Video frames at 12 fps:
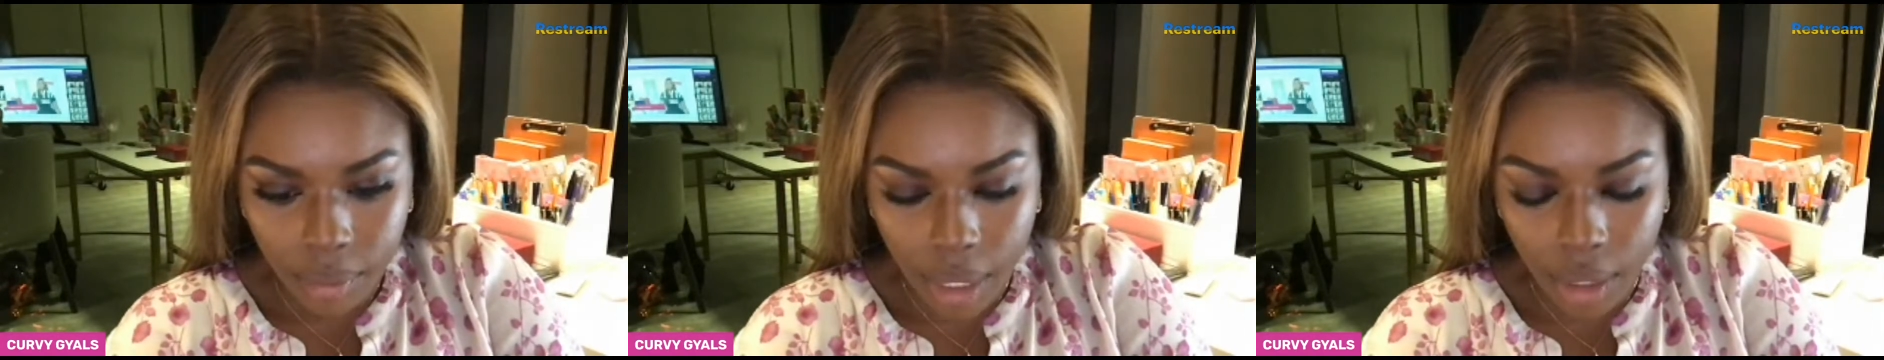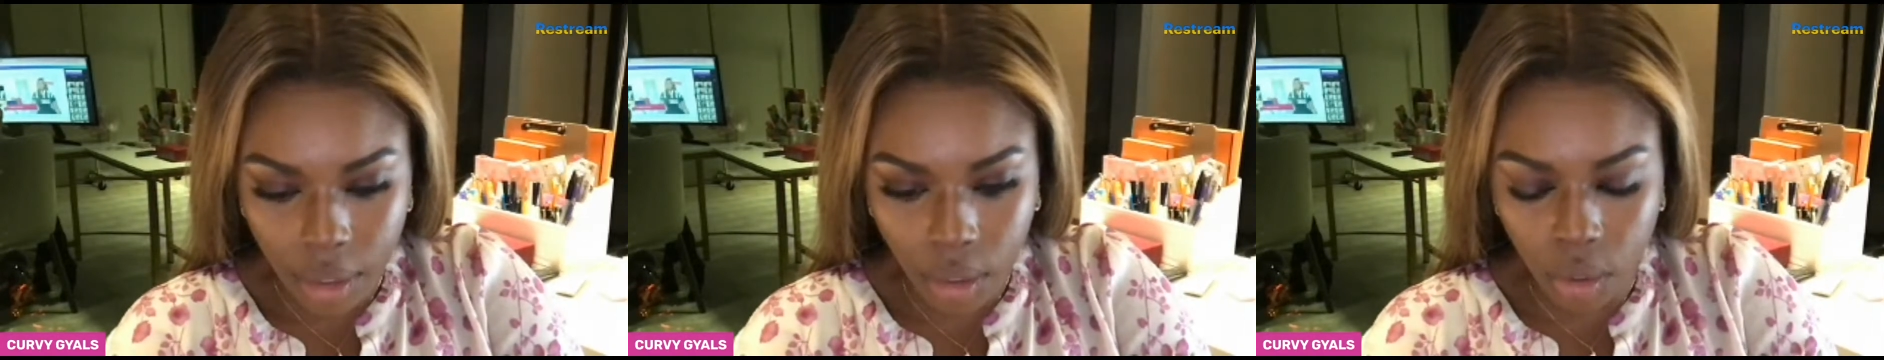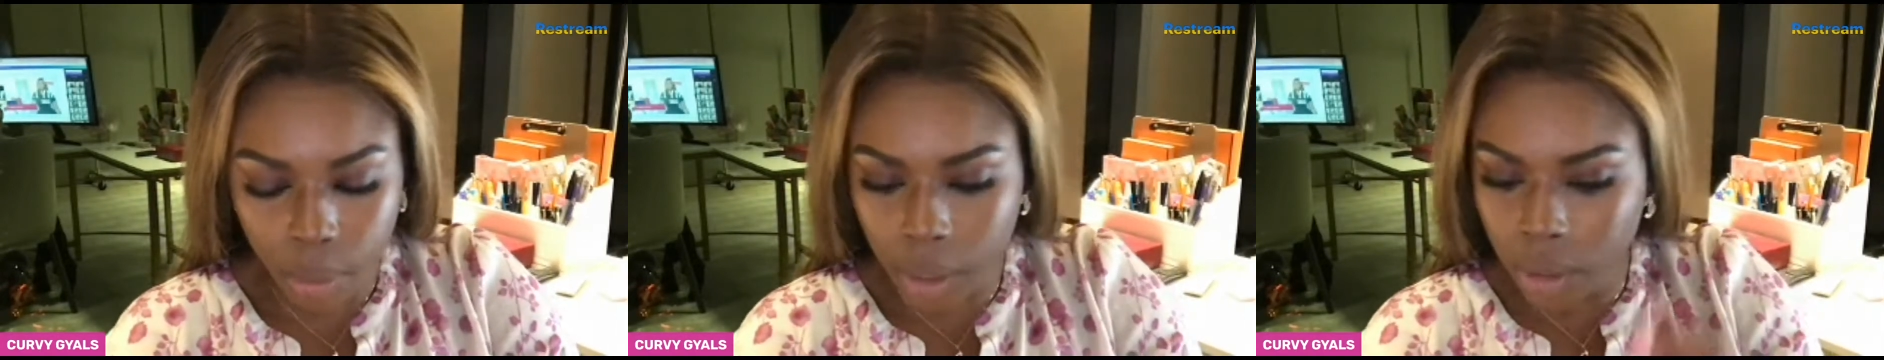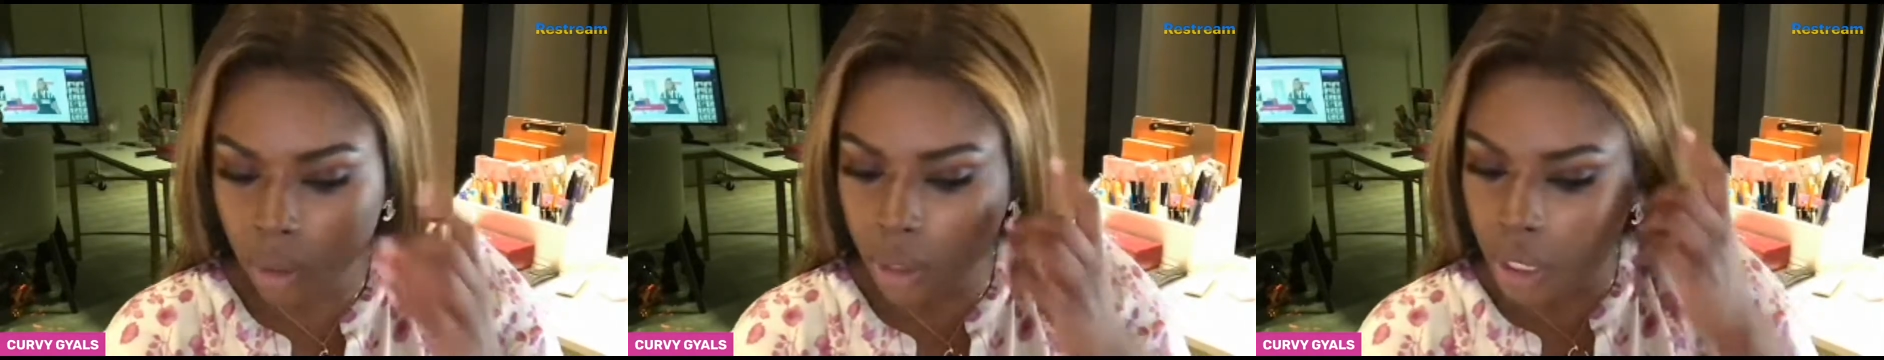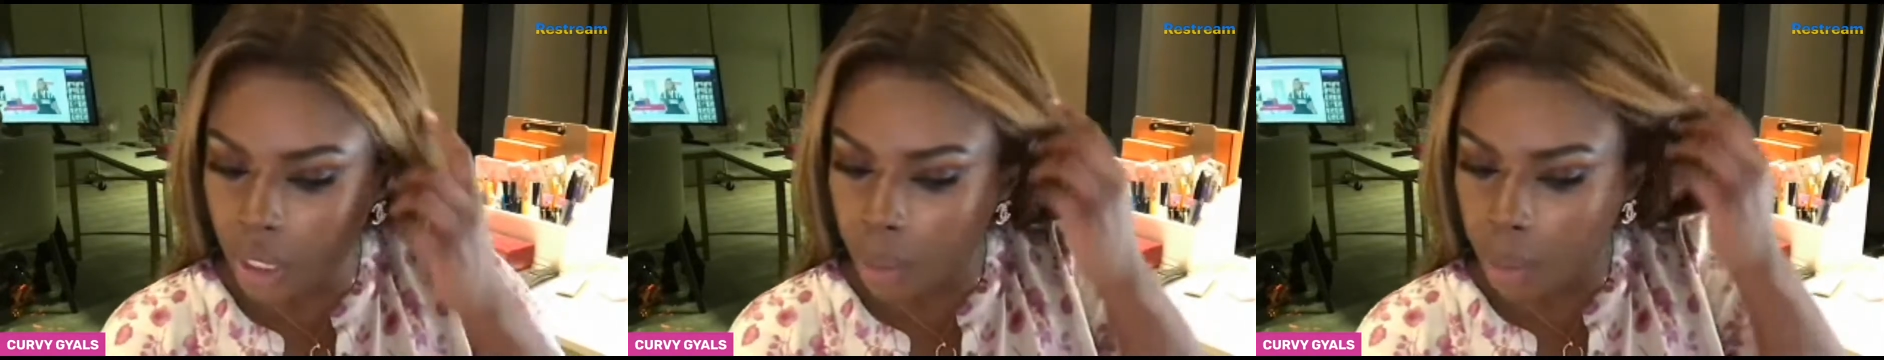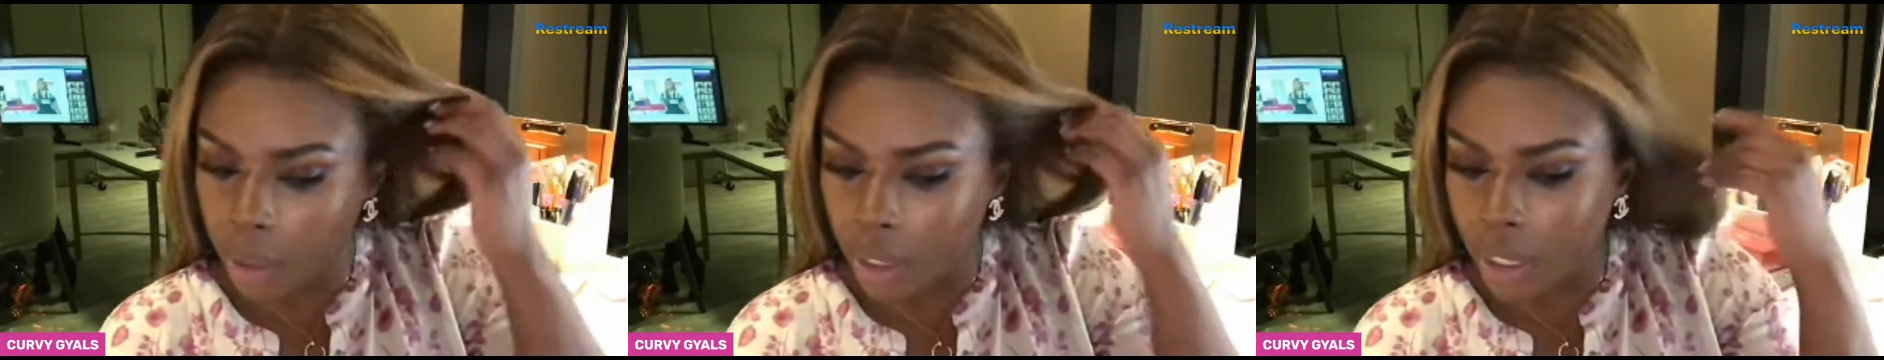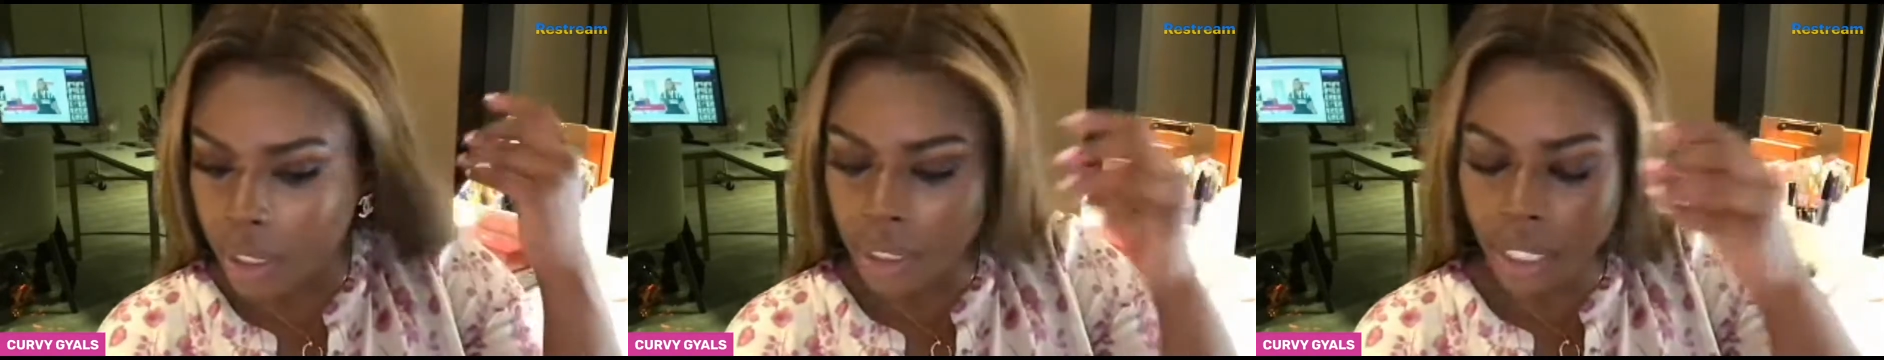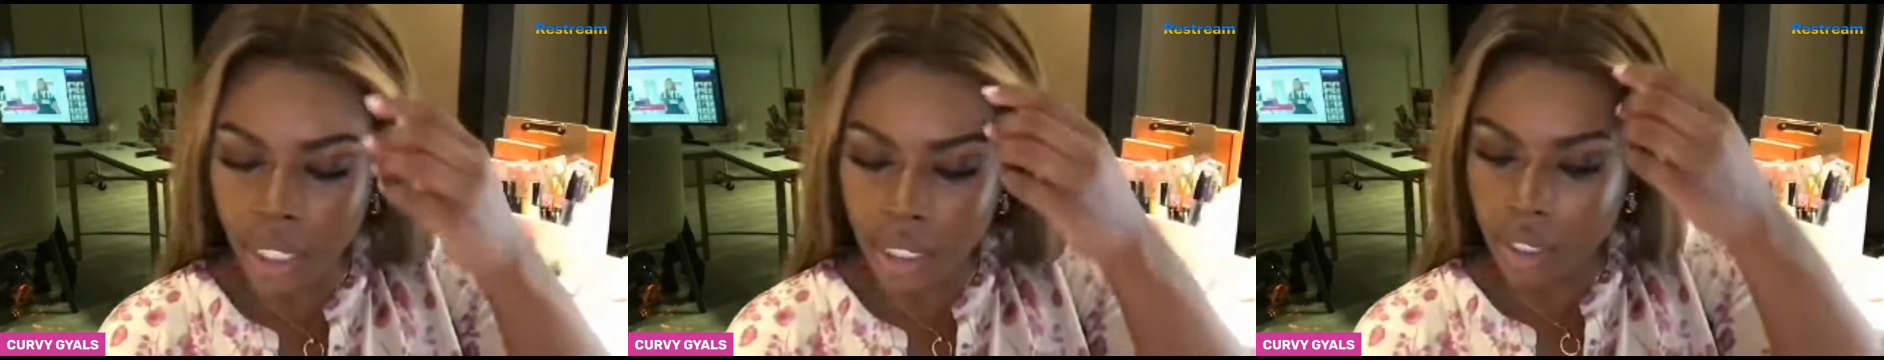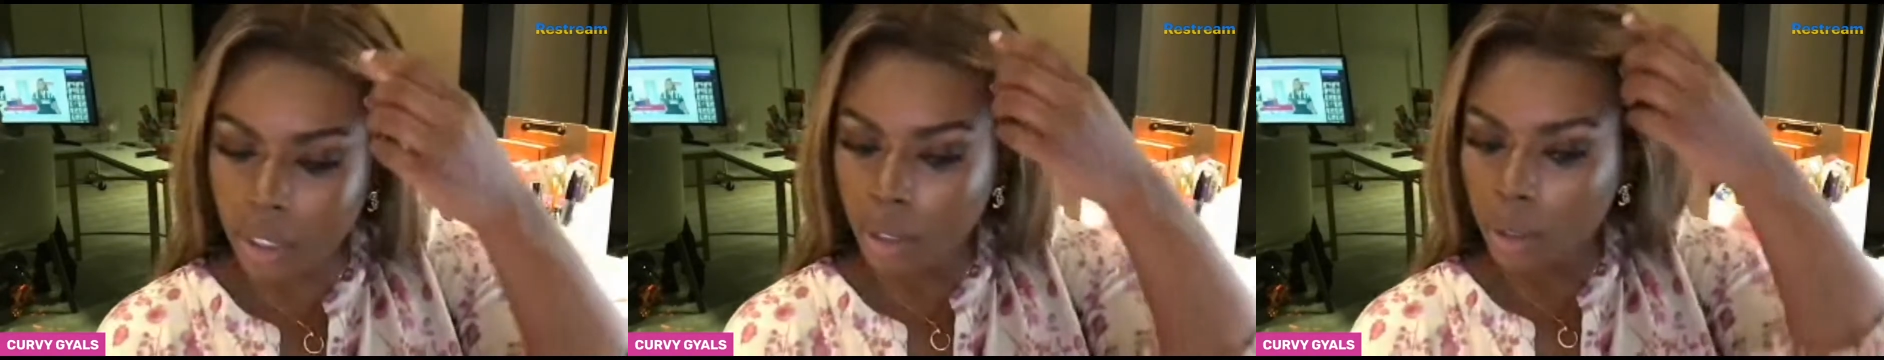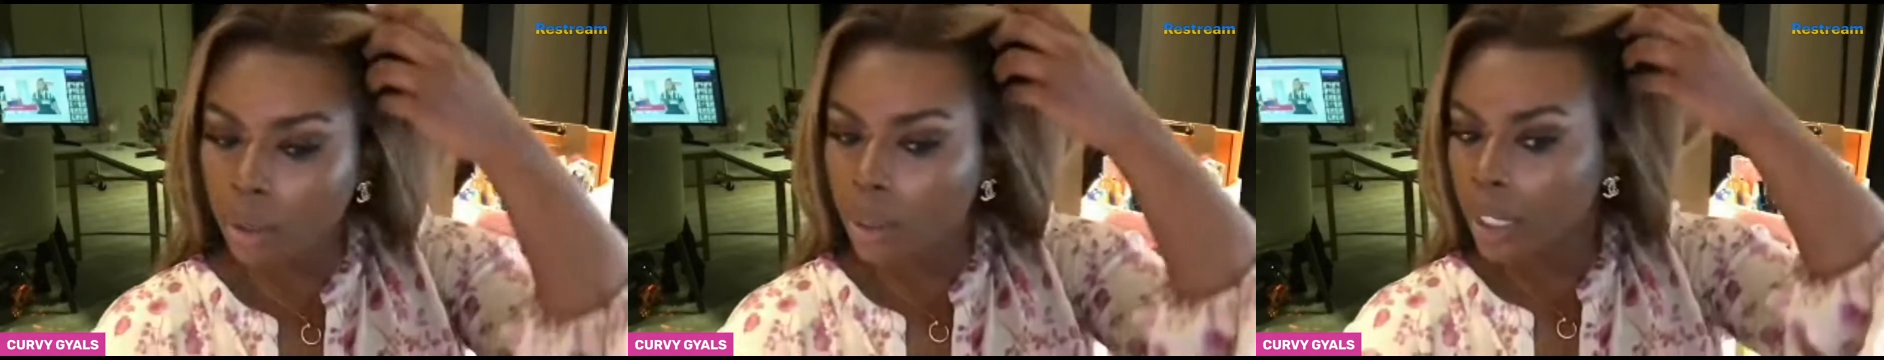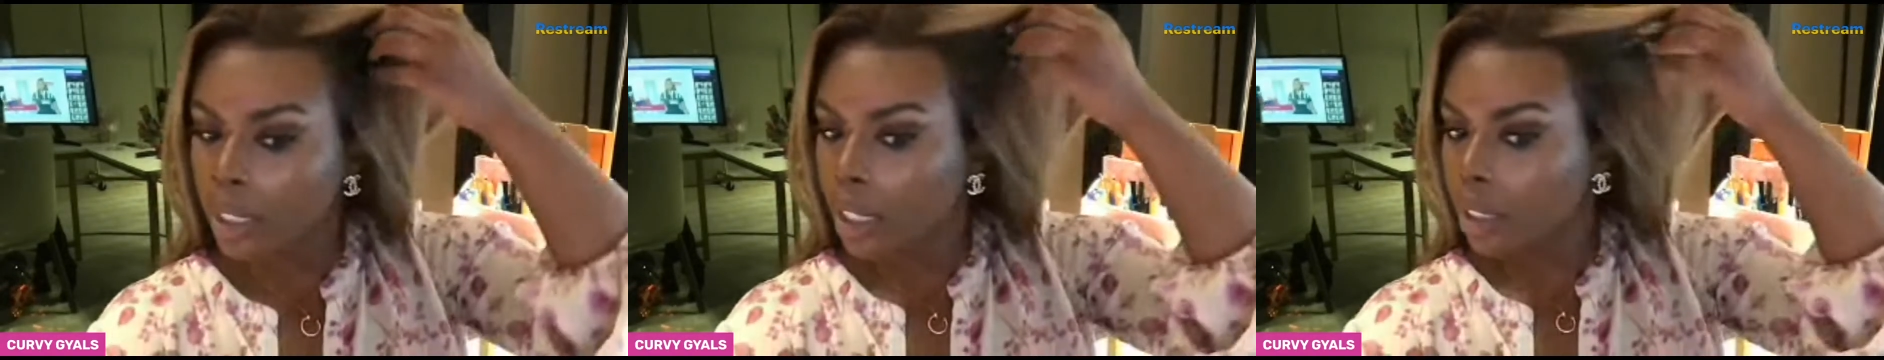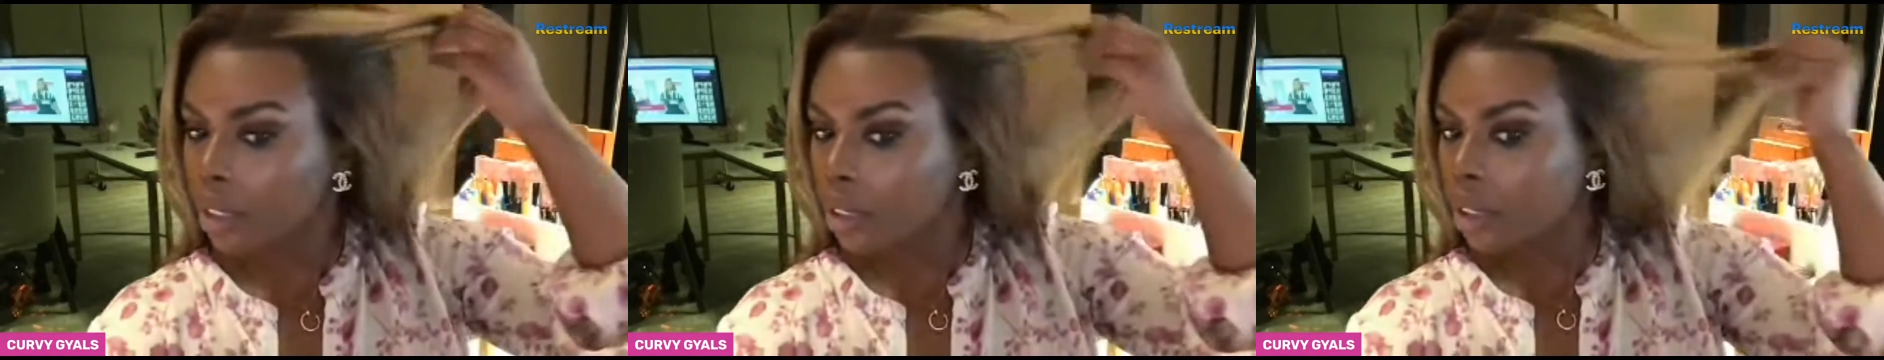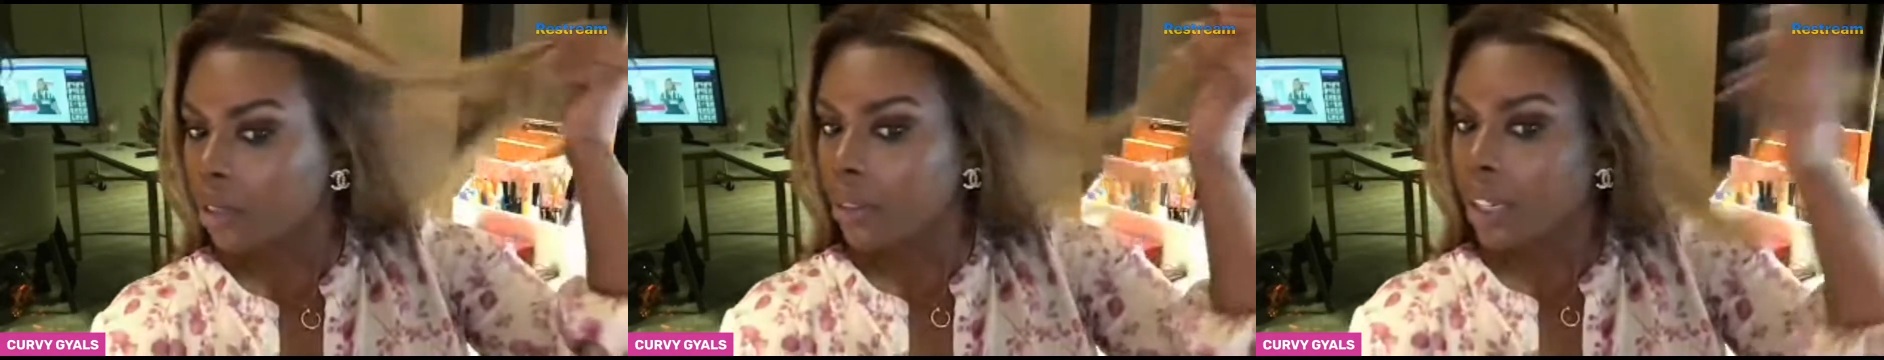And the super cool thing about it is like it's glueless and stuff,